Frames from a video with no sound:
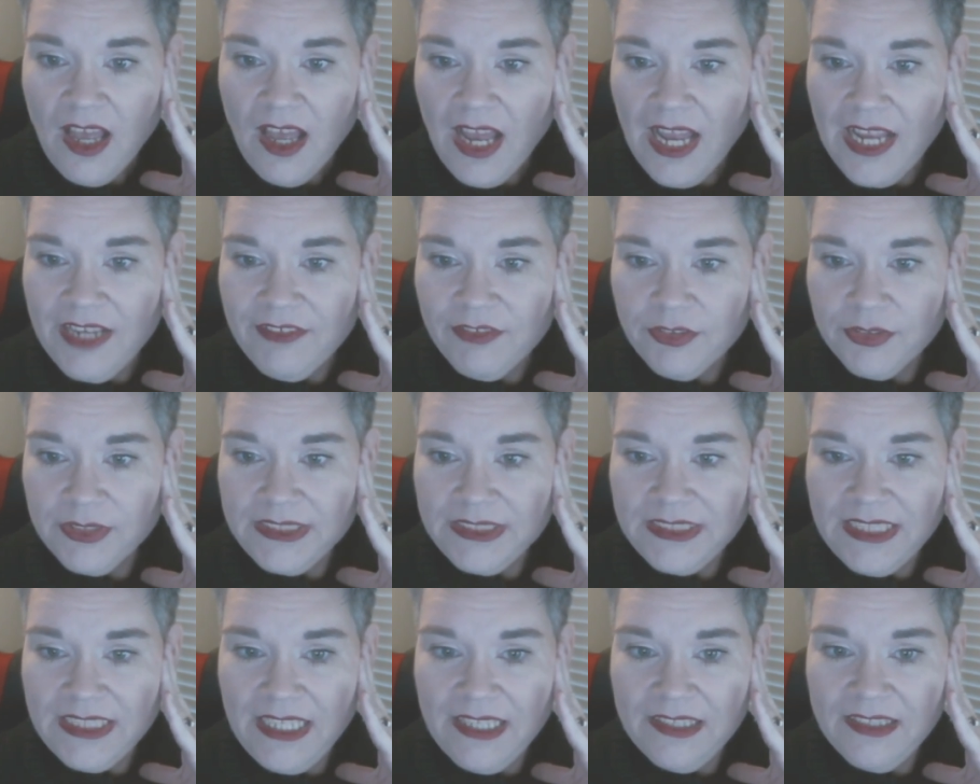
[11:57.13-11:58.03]
I have always
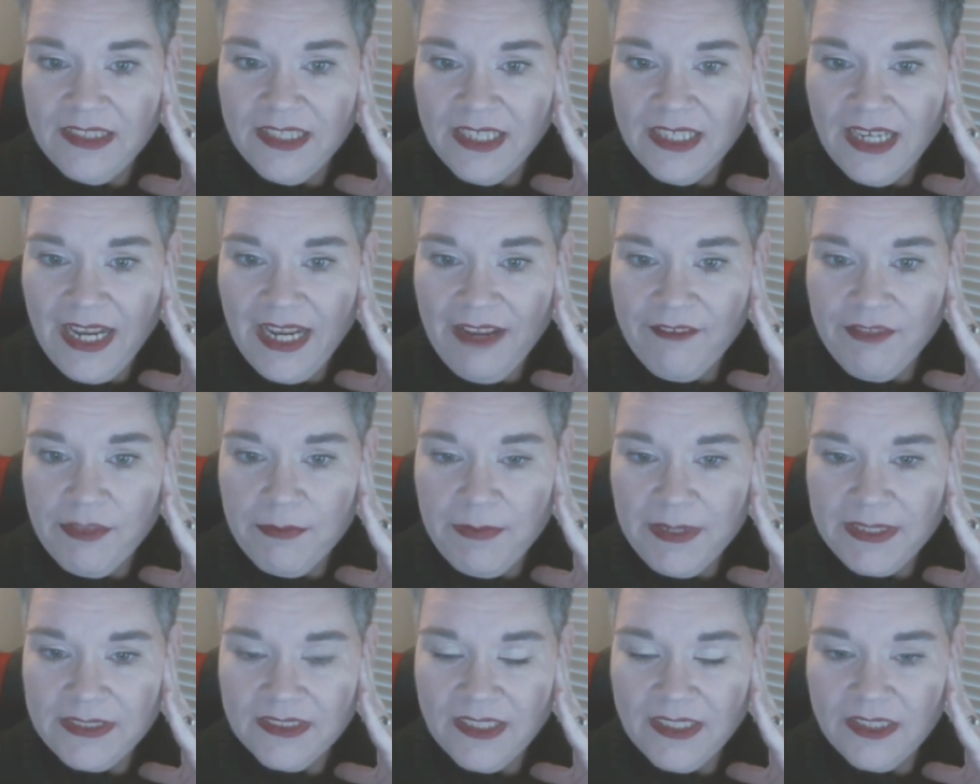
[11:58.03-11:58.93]
said that I have the
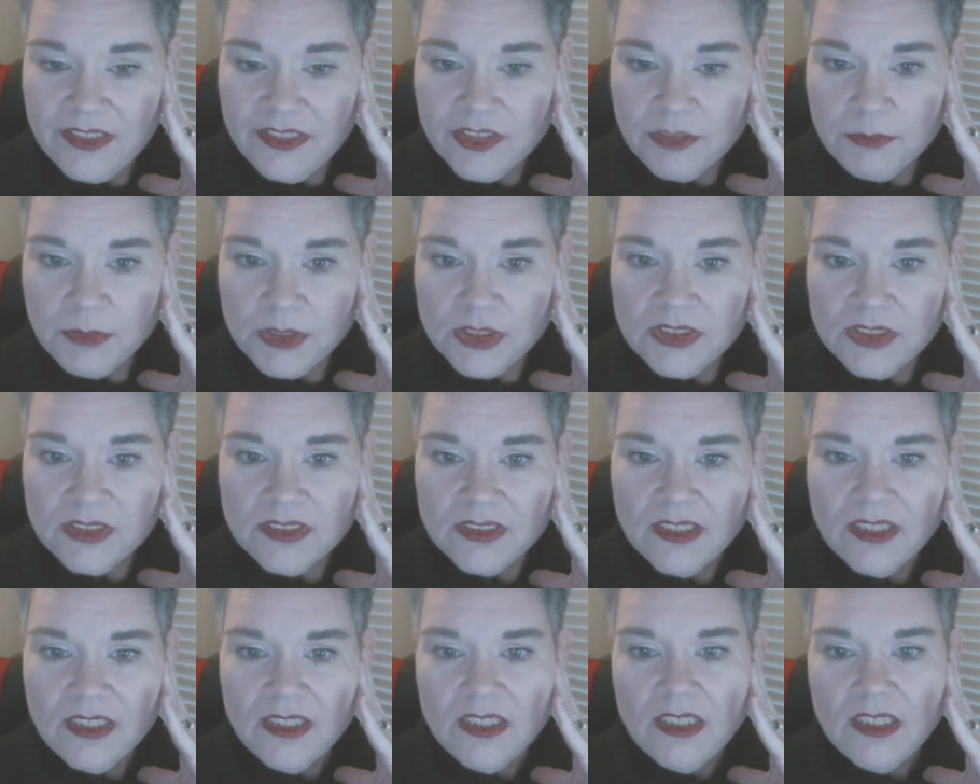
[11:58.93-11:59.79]
best customers.